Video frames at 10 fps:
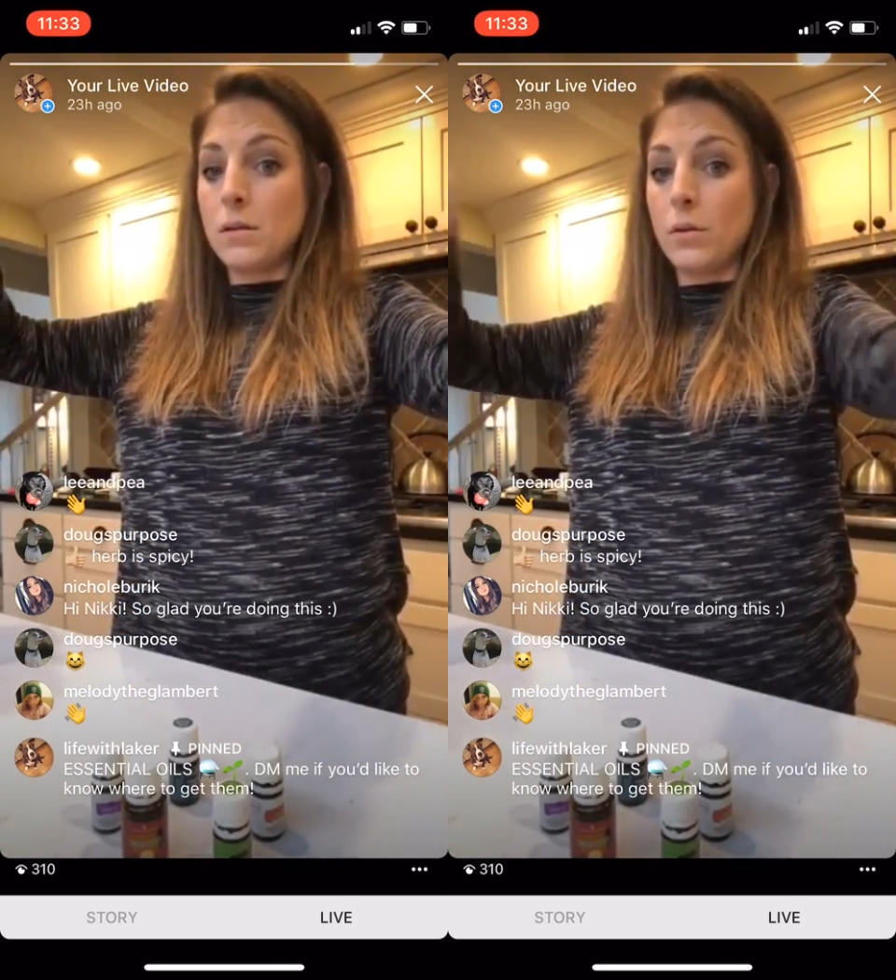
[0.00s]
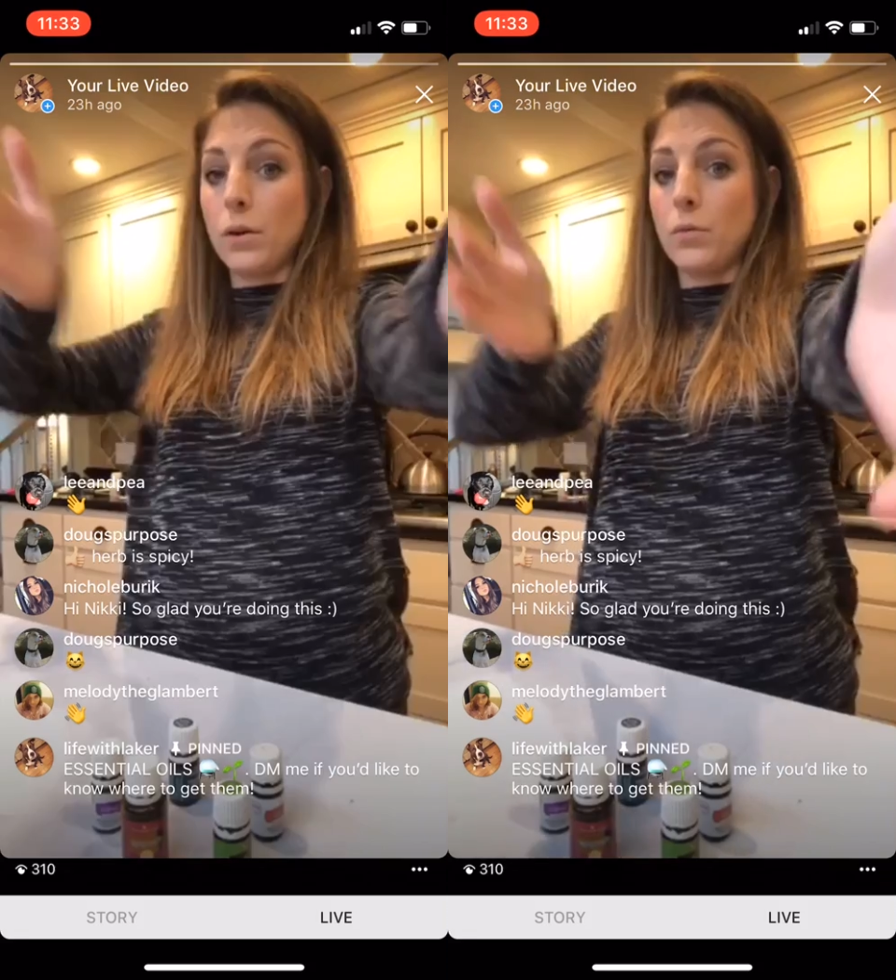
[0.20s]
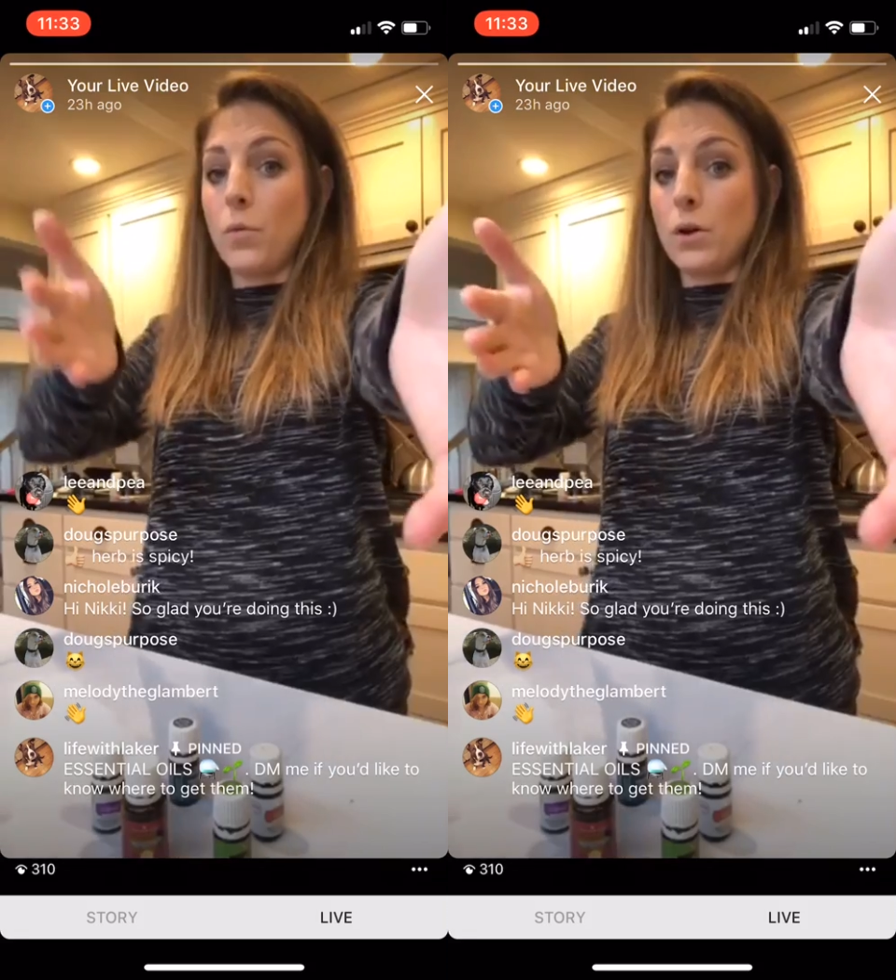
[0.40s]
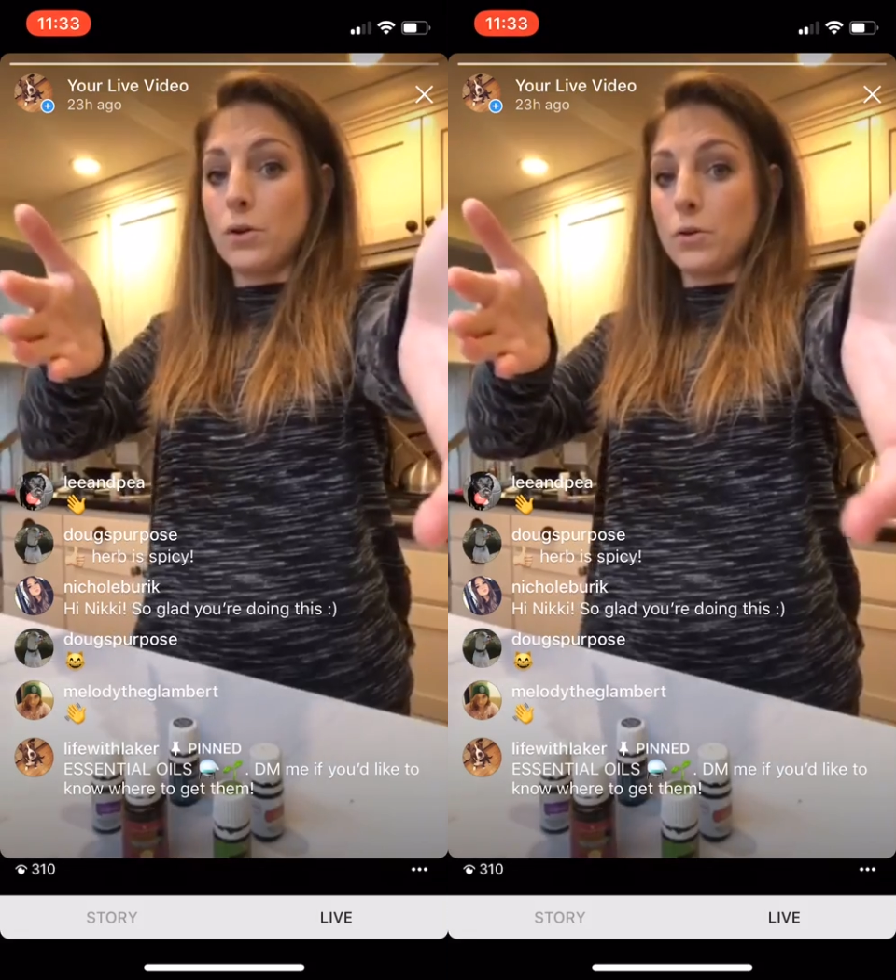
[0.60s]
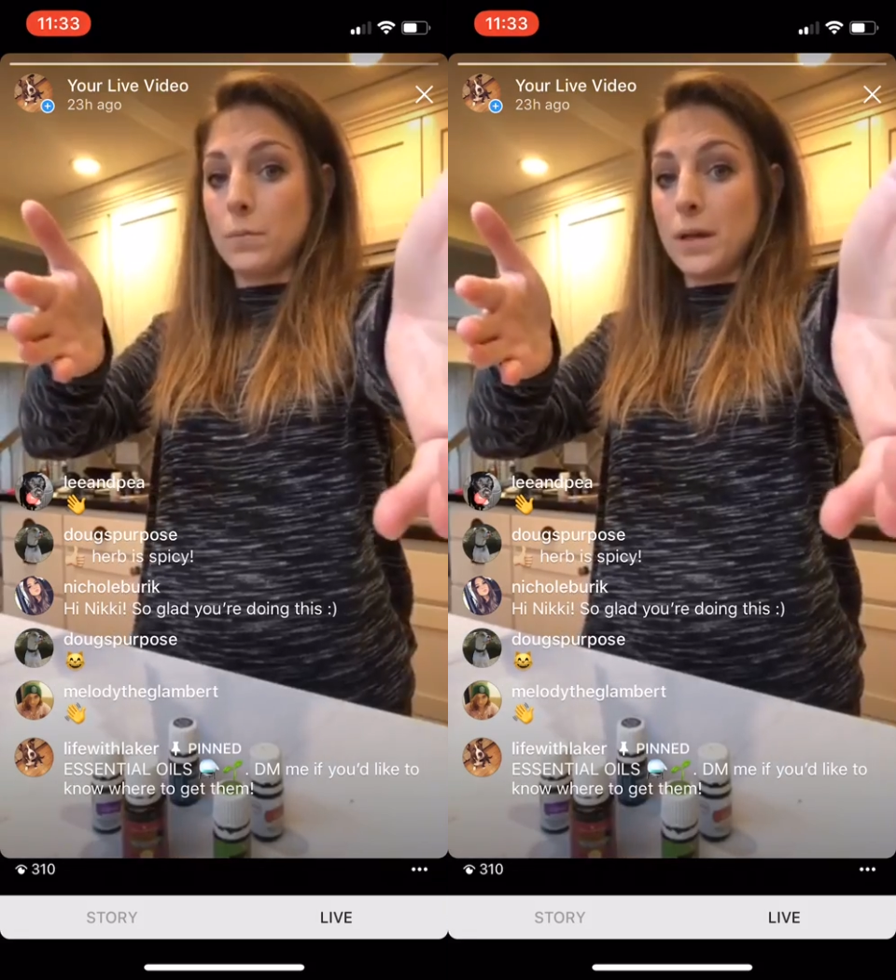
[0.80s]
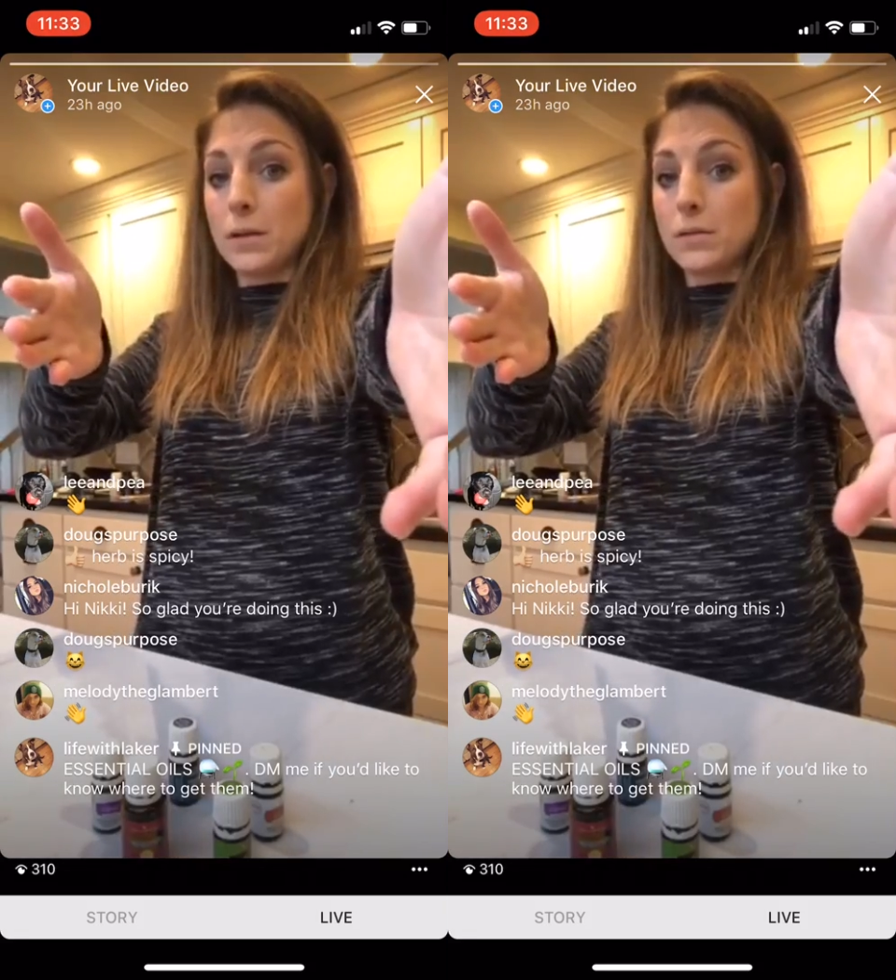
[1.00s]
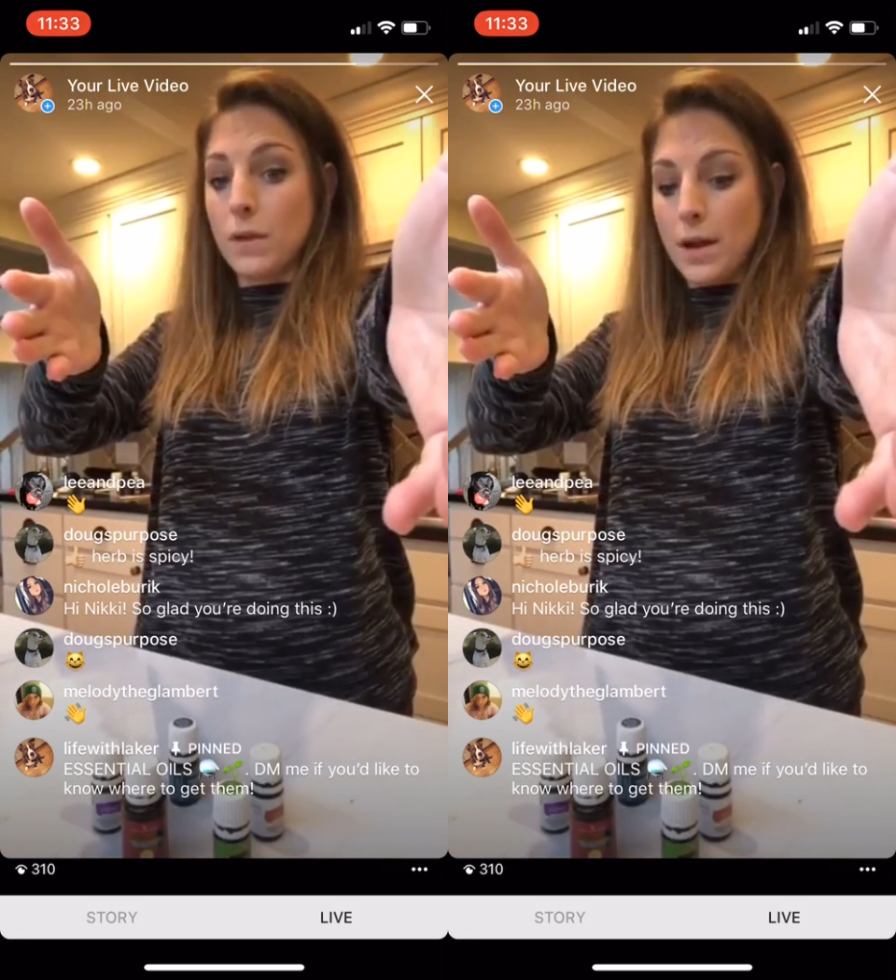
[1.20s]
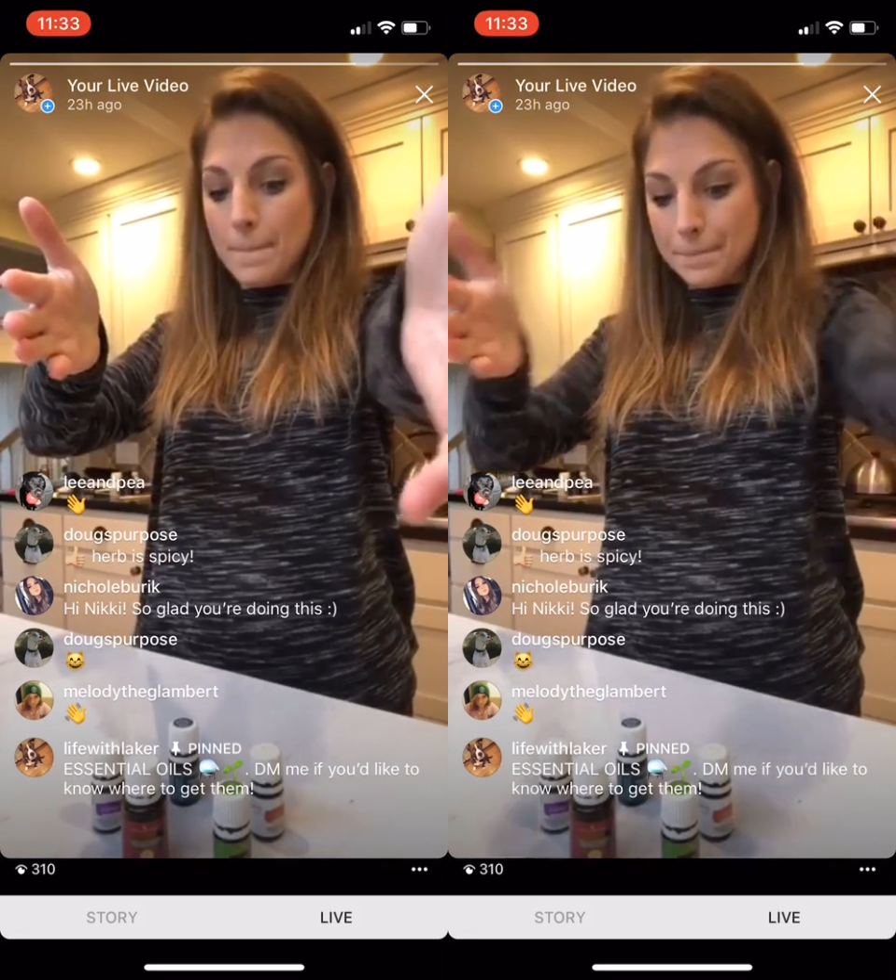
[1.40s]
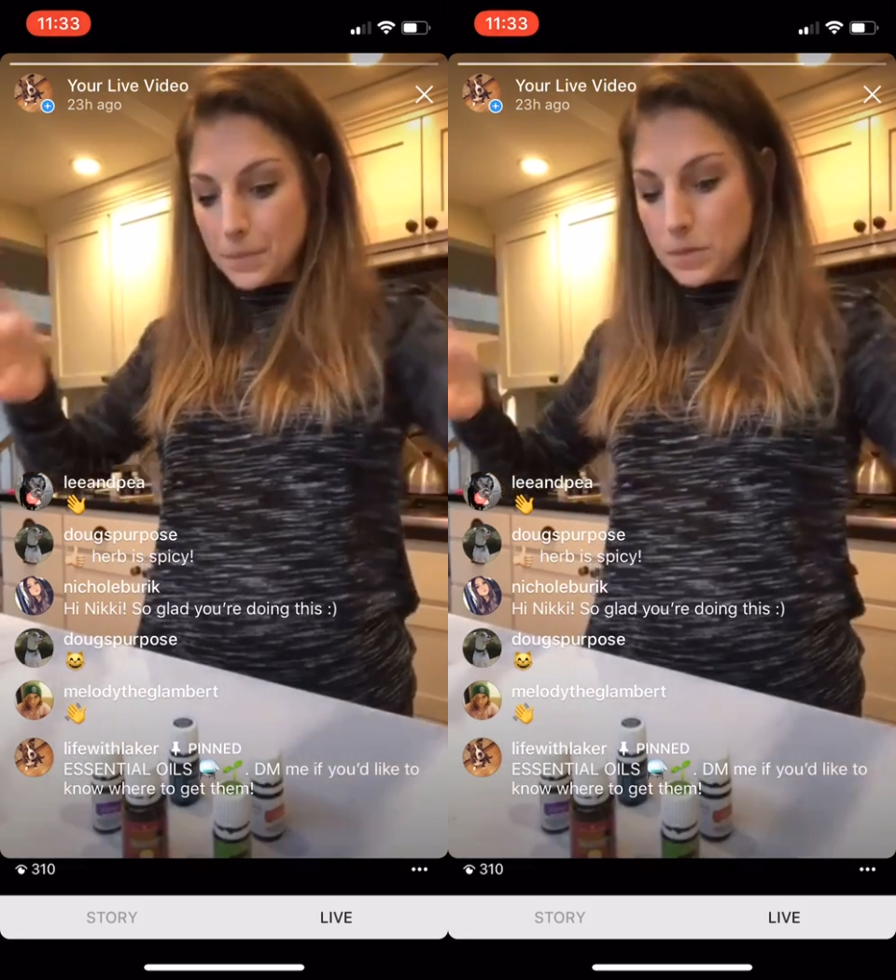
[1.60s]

oil and water don't mix, right?